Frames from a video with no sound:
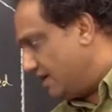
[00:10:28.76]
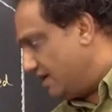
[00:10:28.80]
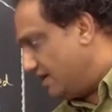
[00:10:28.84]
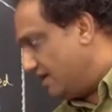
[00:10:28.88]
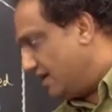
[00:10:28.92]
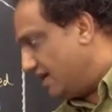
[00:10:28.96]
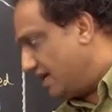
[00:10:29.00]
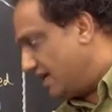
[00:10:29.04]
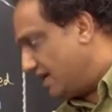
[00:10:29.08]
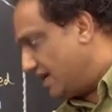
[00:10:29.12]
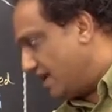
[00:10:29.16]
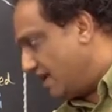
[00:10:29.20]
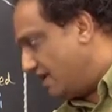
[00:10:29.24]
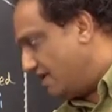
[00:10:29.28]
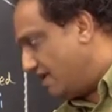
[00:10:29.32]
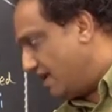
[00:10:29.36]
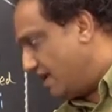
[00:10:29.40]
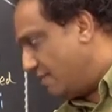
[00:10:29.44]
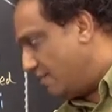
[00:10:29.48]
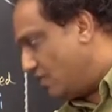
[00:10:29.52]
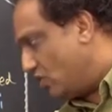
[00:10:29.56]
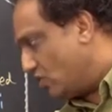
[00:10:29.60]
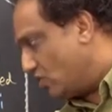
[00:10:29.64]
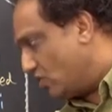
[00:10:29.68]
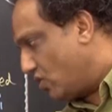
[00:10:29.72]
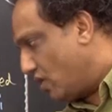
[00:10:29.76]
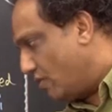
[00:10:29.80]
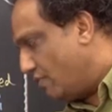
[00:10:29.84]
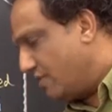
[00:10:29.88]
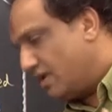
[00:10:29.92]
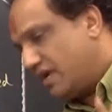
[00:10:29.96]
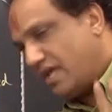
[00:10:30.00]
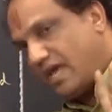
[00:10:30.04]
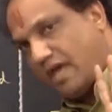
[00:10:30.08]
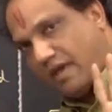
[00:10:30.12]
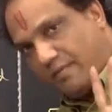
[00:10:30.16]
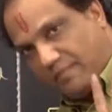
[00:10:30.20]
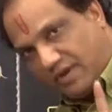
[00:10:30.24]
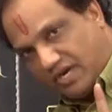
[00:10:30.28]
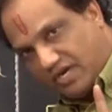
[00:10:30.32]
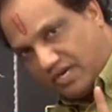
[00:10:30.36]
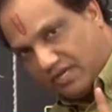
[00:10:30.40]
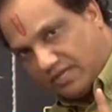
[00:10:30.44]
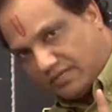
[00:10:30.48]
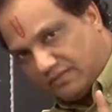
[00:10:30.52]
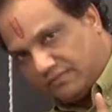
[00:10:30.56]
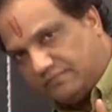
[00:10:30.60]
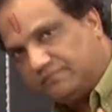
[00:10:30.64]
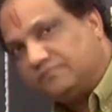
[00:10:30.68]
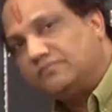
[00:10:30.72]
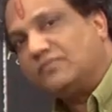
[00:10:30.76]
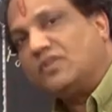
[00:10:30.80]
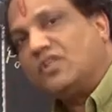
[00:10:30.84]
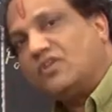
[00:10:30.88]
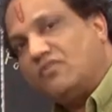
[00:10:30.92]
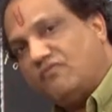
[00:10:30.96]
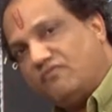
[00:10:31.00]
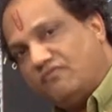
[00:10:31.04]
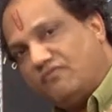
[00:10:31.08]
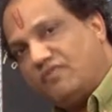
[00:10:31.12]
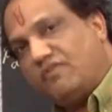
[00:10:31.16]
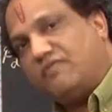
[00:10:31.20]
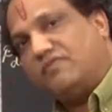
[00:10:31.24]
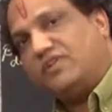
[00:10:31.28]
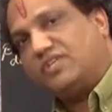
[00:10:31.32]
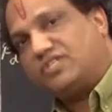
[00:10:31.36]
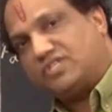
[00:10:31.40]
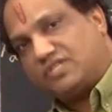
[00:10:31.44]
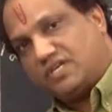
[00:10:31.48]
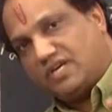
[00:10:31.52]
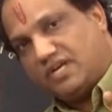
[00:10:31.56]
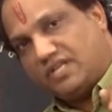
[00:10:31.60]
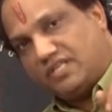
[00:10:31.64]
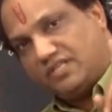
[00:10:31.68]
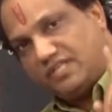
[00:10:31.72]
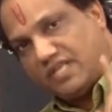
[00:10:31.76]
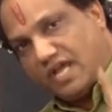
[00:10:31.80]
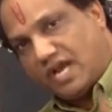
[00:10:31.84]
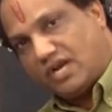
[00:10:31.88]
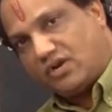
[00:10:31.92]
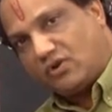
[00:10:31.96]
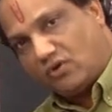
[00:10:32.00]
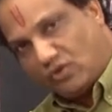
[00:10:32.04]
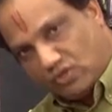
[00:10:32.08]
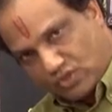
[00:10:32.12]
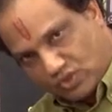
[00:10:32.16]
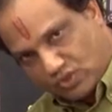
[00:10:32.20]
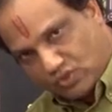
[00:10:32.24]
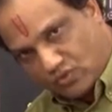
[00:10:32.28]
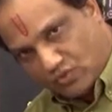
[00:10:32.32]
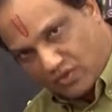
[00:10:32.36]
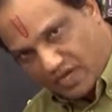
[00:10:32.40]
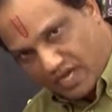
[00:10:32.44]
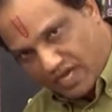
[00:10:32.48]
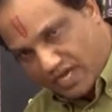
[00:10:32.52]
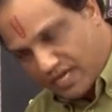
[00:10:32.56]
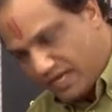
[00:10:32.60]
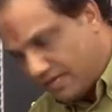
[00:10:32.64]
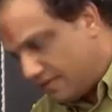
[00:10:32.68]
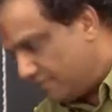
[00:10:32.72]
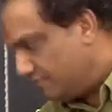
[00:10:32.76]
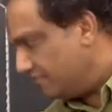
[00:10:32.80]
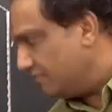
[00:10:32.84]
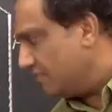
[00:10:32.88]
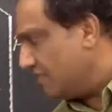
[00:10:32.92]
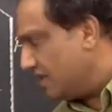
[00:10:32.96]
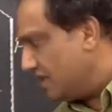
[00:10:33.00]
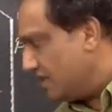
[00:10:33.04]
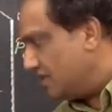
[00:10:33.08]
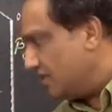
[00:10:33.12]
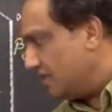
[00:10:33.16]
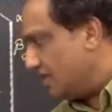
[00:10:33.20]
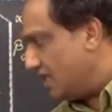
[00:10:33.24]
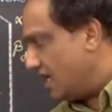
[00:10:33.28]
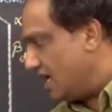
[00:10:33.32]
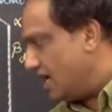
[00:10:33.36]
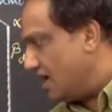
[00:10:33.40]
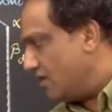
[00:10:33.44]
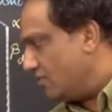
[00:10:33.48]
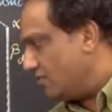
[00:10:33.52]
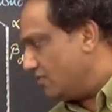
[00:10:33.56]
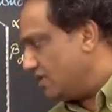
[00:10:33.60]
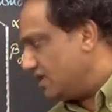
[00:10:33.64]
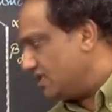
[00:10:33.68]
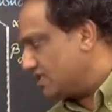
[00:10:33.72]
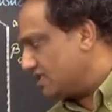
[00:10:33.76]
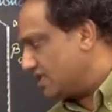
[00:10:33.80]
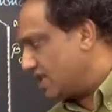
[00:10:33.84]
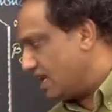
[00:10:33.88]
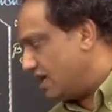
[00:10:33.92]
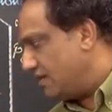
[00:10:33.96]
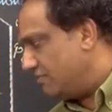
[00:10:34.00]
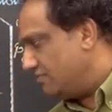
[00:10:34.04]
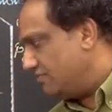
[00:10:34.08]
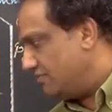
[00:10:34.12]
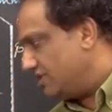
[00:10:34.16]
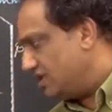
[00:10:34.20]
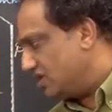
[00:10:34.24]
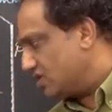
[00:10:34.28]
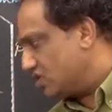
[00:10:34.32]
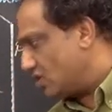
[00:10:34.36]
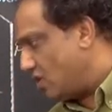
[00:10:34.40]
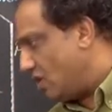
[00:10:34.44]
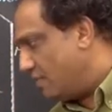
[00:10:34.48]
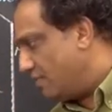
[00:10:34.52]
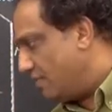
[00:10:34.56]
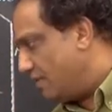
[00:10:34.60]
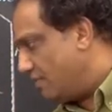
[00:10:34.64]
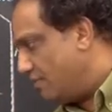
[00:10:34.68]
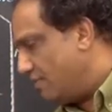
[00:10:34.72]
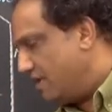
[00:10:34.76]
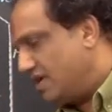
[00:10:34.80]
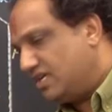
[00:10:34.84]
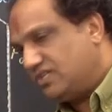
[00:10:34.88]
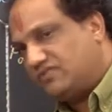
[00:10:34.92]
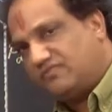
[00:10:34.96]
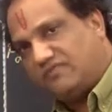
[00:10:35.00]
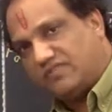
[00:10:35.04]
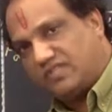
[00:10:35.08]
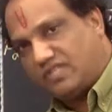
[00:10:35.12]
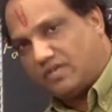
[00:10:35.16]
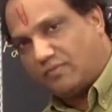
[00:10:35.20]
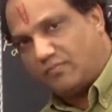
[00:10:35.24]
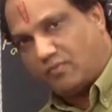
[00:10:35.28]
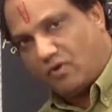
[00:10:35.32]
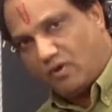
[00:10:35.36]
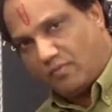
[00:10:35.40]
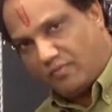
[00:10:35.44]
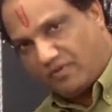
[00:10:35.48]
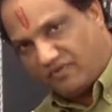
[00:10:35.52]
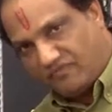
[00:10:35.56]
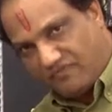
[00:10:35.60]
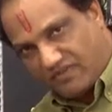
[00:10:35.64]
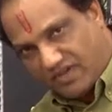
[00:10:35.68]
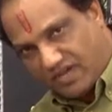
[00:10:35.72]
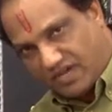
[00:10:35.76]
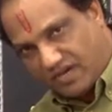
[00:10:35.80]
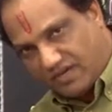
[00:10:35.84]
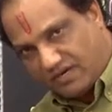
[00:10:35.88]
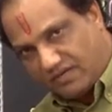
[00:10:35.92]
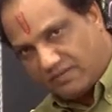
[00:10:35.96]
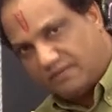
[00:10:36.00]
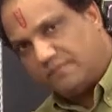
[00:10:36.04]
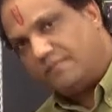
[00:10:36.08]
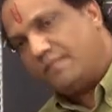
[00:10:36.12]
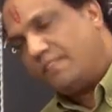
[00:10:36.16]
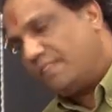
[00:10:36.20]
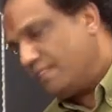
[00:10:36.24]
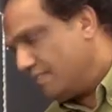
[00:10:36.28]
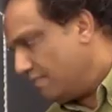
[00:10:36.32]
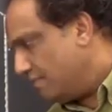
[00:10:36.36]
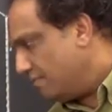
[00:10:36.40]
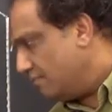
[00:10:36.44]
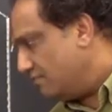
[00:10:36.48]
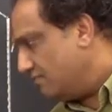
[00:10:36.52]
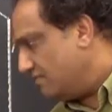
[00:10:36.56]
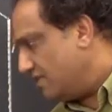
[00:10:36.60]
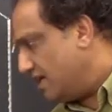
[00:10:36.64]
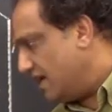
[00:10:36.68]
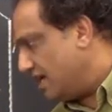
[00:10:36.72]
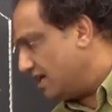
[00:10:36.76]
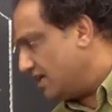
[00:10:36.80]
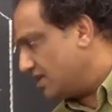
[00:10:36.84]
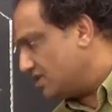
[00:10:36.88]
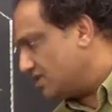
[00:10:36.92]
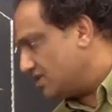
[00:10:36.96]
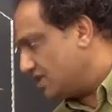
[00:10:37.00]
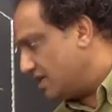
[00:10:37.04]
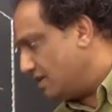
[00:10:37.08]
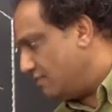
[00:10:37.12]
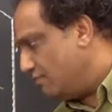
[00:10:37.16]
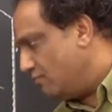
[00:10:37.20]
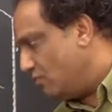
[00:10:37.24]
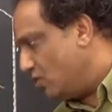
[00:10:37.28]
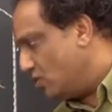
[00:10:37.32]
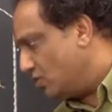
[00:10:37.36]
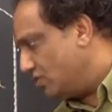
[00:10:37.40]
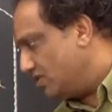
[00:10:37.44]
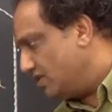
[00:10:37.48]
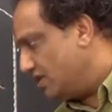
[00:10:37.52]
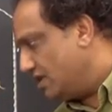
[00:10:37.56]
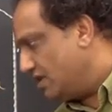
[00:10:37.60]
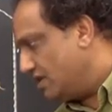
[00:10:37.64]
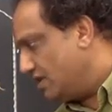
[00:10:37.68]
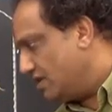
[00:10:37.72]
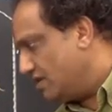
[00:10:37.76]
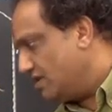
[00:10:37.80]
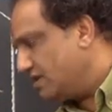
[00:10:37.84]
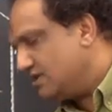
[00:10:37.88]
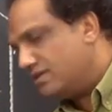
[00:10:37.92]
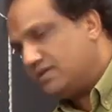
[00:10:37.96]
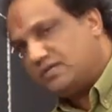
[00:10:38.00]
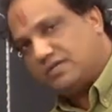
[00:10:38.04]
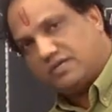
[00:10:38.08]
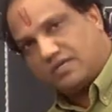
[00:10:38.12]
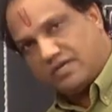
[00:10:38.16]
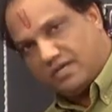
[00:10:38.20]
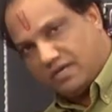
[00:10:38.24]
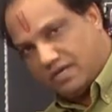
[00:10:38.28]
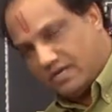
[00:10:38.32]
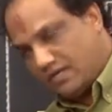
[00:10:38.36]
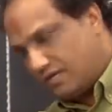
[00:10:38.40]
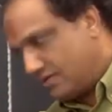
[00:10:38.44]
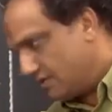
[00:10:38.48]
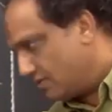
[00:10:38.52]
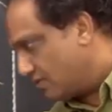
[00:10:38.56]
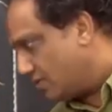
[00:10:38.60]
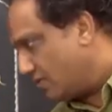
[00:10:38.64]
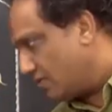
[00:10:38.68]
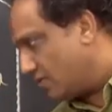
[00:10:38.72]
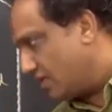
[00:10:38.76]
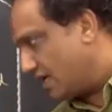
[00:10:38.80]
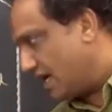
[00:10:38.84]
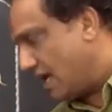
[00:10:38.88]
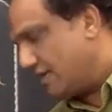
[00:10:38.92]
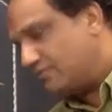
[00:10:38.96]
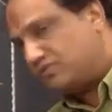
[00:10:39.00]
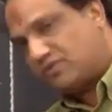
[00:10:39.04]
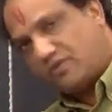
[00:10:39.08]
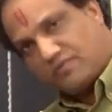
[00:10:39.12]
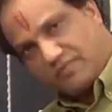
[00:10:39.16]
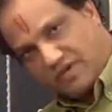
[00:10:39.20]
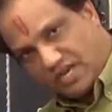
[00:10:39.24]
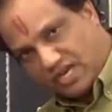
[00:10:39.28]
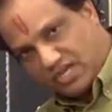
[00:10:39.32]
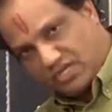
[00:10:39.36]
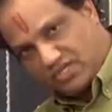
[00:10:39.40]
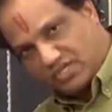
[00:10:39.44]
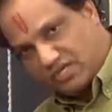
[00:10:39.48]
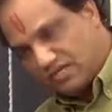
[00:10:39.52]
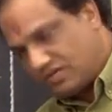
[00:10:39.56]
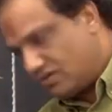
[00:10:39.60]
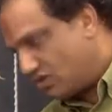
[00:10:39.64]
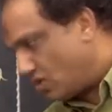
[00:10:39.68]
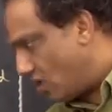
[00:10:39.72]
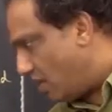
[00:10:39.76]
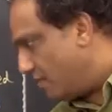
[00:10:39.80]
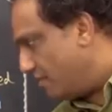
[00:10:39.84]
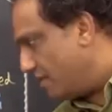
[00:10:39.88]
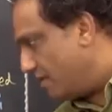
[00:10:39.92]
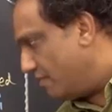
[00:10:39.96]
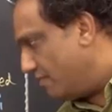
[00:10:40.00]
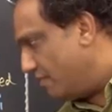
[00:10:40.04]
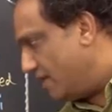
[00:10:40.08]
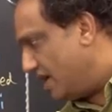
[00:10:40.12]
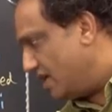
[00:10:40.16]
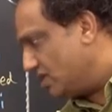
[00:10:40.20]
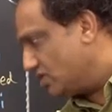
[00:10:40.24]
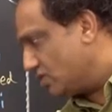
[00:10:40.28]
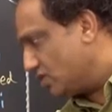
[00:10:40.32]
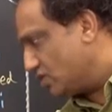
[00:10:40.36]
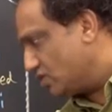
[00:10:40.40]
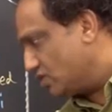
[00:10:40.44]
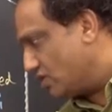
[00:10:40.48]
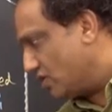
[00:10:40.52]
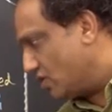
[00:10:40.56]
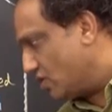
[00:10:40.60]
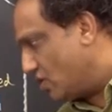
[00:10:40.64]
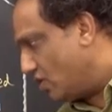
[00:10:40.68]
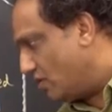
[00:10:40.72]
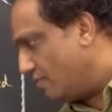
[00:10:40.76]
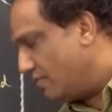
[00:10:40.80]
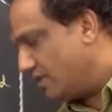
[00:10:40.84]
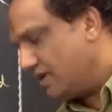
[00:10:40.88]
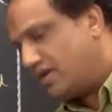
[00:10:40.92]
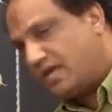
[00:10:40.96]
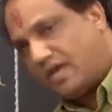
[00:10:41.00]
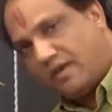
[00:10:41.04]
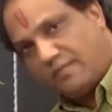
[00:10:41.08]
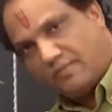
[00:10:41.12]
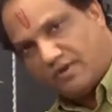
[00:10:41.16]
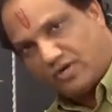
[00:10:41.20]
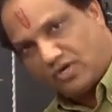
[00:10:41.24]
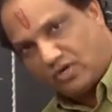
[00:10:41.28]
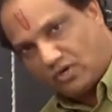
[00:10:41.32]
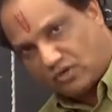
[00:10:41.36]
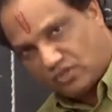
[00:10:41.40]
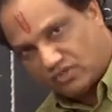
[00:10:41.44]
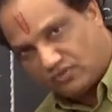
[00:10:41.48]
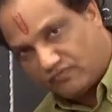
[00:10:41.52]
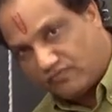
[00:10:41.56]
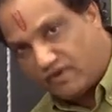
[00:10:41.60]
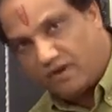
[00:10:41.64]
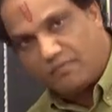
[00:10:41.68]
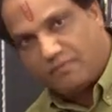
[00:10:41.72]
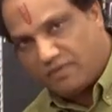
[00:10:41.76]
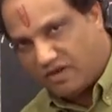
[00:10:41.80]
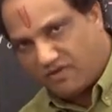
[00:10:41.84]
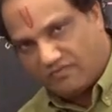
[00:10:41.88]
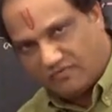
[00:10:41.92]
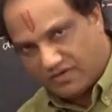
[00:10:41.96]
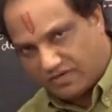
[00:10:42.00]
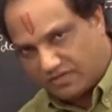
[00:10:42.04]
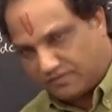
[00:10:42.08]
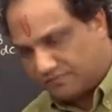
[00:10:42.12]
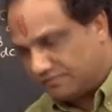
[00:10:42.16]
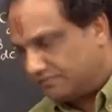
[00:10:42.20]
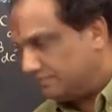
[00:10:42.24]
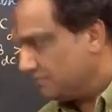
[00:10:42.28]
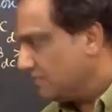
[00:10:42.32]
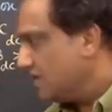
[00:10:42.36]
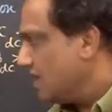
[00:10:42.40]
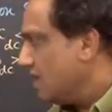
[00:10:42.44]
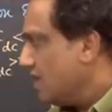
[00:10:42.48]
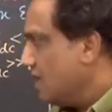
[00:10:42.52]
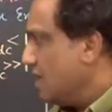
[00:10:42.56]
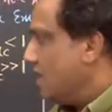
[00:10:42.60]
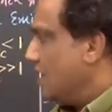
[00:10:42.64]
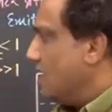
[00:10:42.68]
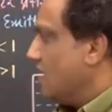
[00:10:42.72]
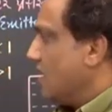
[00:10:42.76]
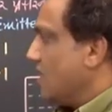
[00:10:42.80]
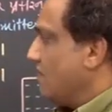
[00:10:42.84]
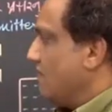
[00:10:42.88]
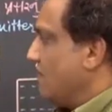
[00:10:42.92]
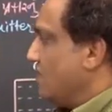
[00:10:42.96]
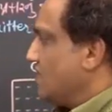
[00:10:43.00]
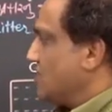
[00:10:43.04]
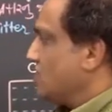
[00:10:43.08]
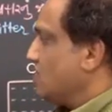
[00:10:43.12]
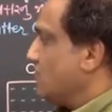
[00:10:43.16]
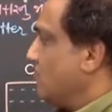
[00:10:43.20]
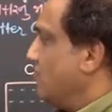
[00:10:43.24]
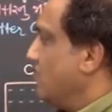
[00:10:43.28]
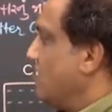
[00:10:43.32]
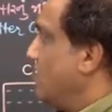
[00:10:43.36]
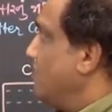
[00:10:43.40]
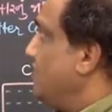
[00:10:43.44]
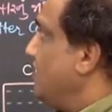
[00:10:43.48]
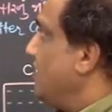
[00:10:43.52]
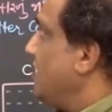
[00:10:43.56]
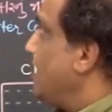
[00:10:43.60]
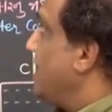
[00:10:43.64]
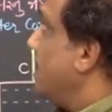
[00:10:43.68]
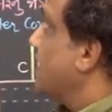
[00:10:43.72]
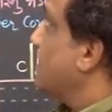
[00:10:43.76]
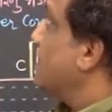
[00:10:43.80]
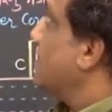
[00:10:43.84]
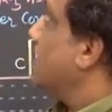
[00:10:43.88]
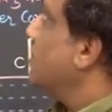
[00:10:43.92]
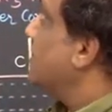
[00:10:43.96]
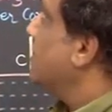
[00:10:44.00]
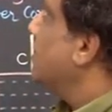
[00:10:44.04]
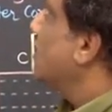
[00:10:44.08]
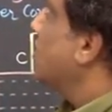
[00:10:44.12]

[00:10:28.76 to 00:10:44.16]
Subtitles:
in detail about common emitter, we will study that also, okay. They have described this common base with a proper figure. Let us see both the types of connection, common base also and common emitter also, one by one. First of all we take